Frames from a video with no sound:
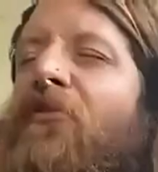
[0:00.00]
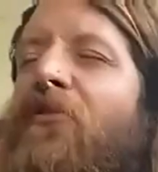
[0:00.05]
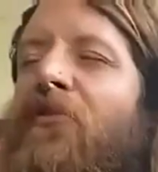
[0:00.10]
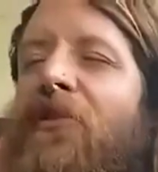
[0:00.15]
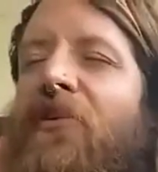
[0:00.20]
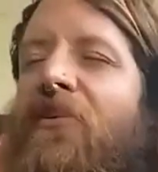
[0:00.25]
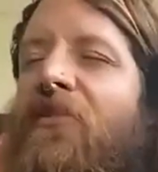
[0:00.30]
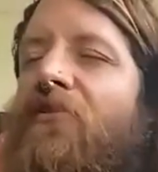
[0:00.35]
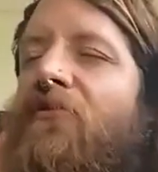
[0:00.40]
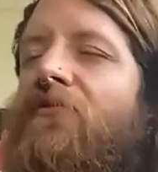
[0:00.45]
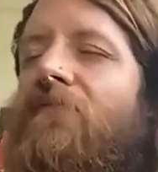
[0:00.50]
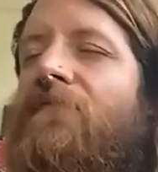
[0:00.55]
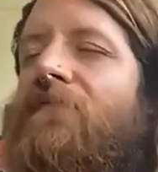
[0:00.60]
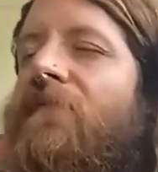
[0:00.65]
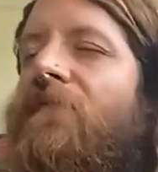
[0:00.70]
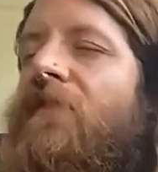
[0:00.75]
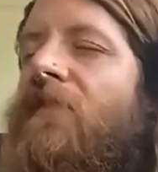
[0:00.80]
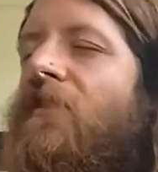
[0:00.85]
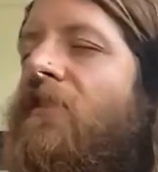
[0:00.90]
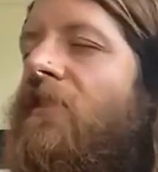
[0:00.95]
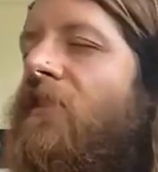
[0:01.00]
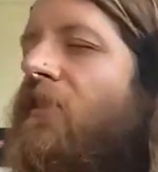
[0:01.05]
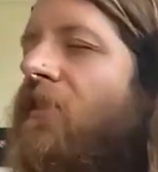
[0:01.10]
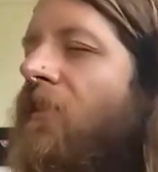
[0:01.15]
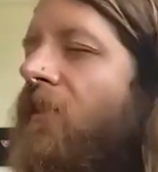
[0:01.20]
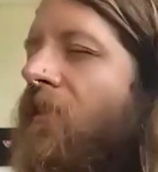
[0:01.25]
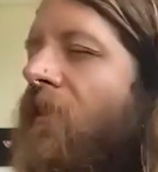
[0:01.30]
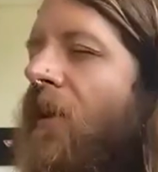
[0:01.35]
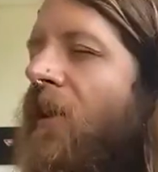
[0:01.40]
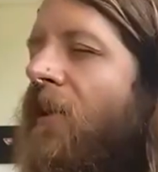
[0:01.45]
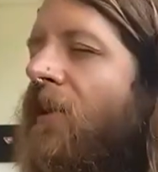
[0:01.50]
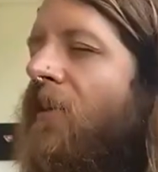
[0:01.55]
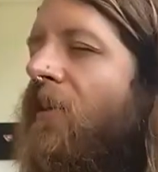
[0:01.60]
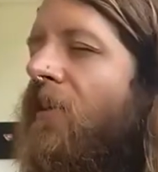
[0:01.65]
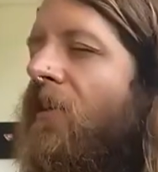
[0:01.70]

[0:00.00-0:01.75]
you, then